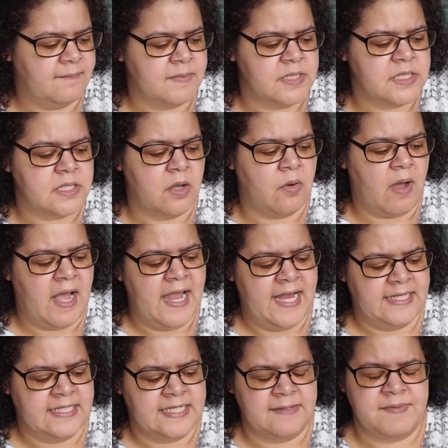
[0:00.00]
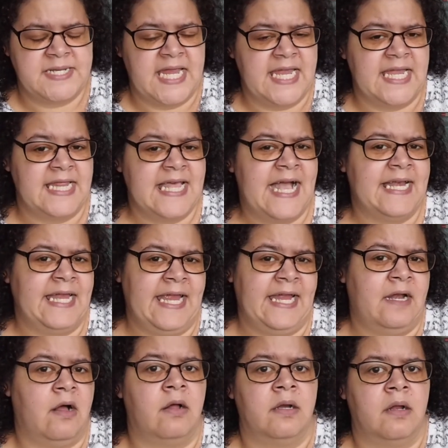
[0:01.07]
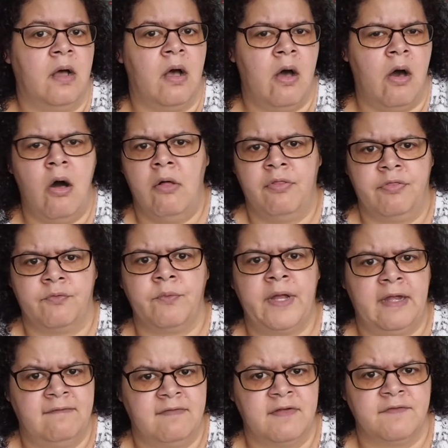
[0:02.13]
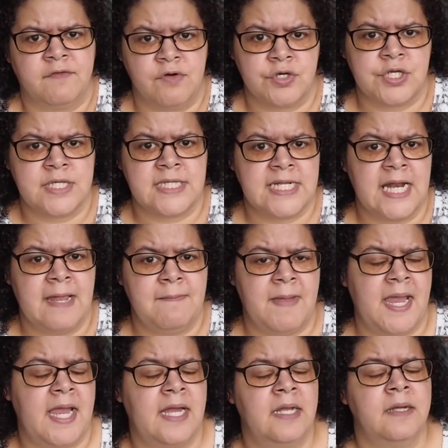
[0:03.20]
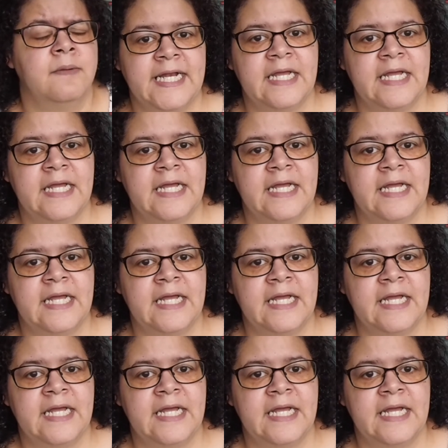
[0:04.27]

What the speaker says: so I ended up taking that in on all three of the versions that I made.